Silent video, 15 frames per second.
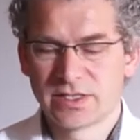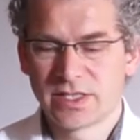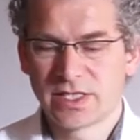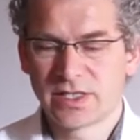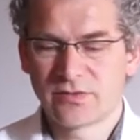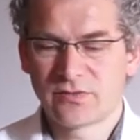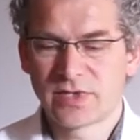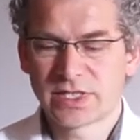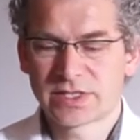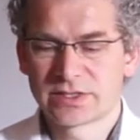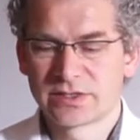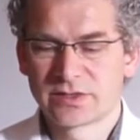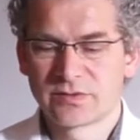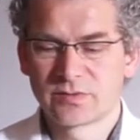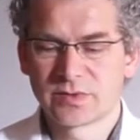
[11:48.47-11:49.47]
and
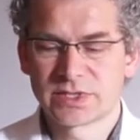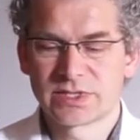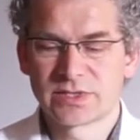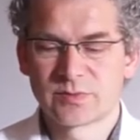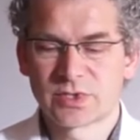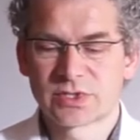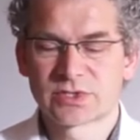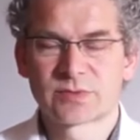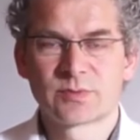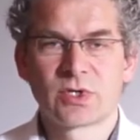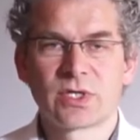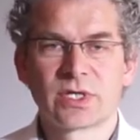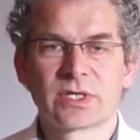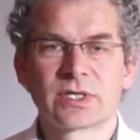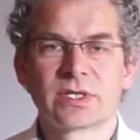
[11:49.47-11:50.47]
red, which is much
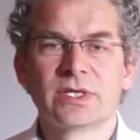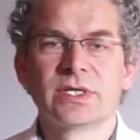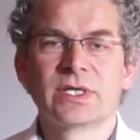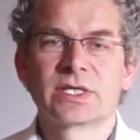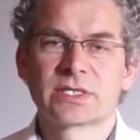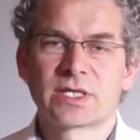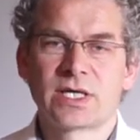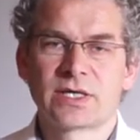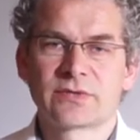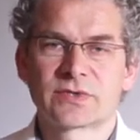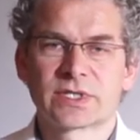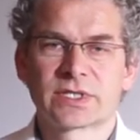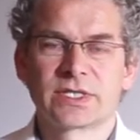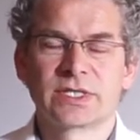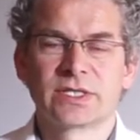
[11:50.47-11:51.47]
smaller, is after
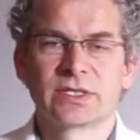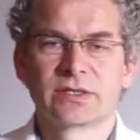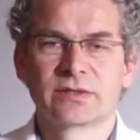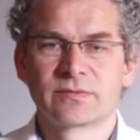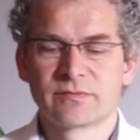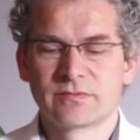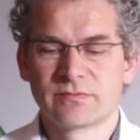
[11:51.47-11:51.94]
cleaning.